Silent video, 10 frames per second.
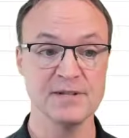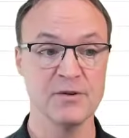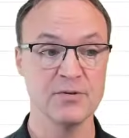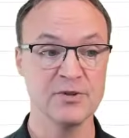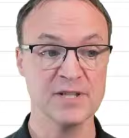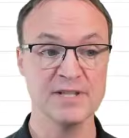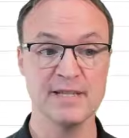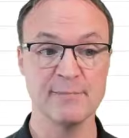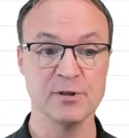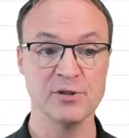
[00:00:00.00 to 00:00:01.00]
So just to
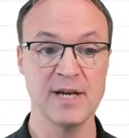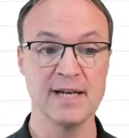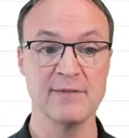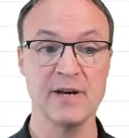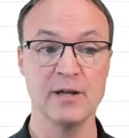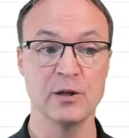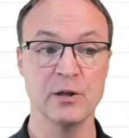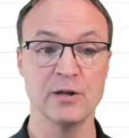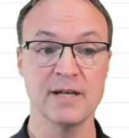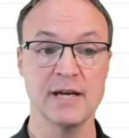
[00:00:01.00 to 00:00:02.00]
double check, if I
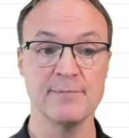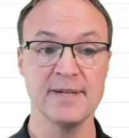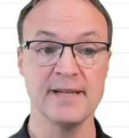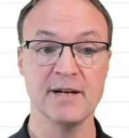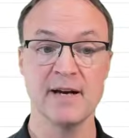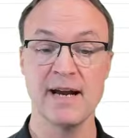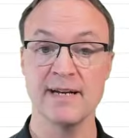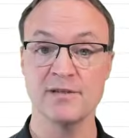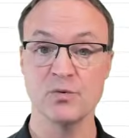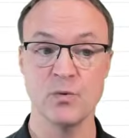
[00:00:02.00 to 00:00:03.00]
look up here
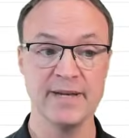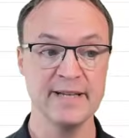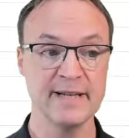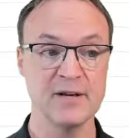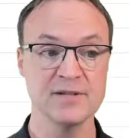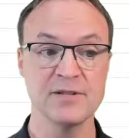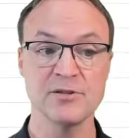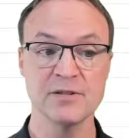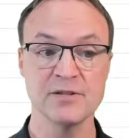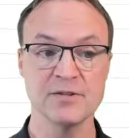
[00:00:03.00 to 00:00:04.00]
at twenty thousand,
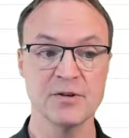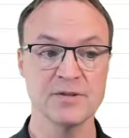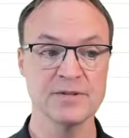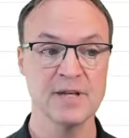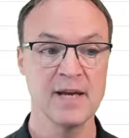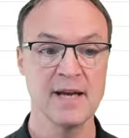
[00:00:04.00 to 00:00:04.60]
it should have chose